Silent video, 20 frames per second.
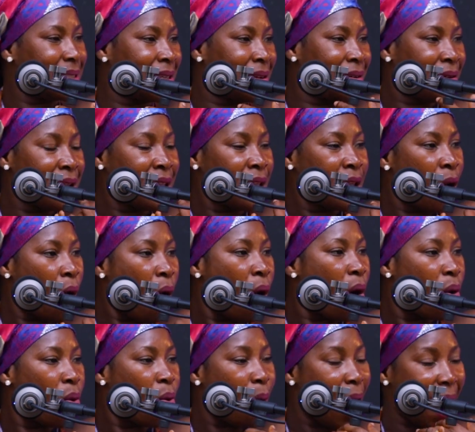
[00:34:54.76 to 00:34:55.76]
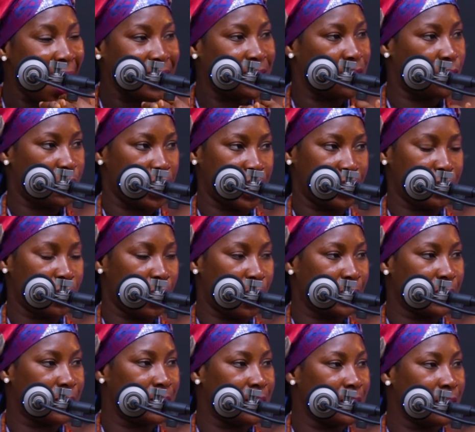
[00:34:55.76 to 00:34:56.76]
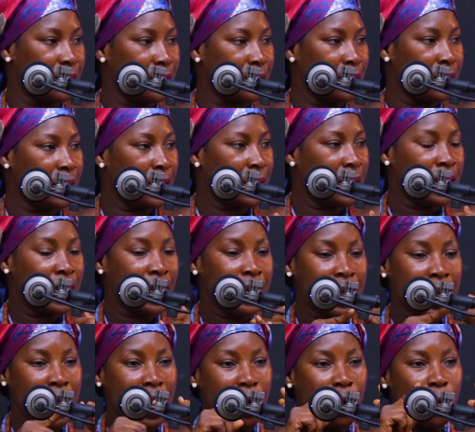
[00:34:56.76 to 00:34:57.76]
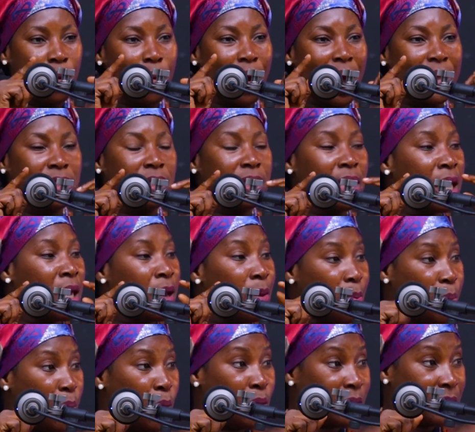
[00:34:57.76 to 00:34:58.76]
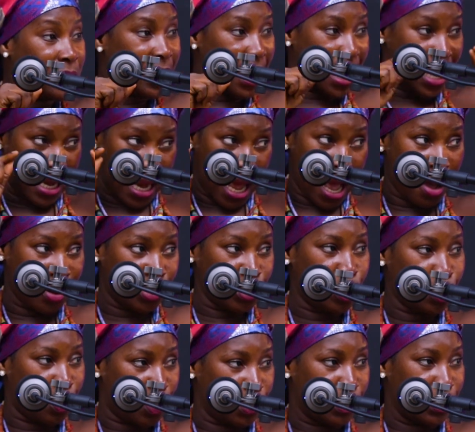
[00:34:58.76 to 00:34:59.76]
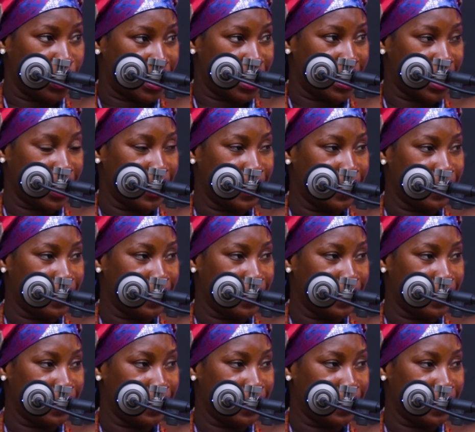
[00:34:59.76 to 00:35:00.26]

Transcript: green or white results. What input and output?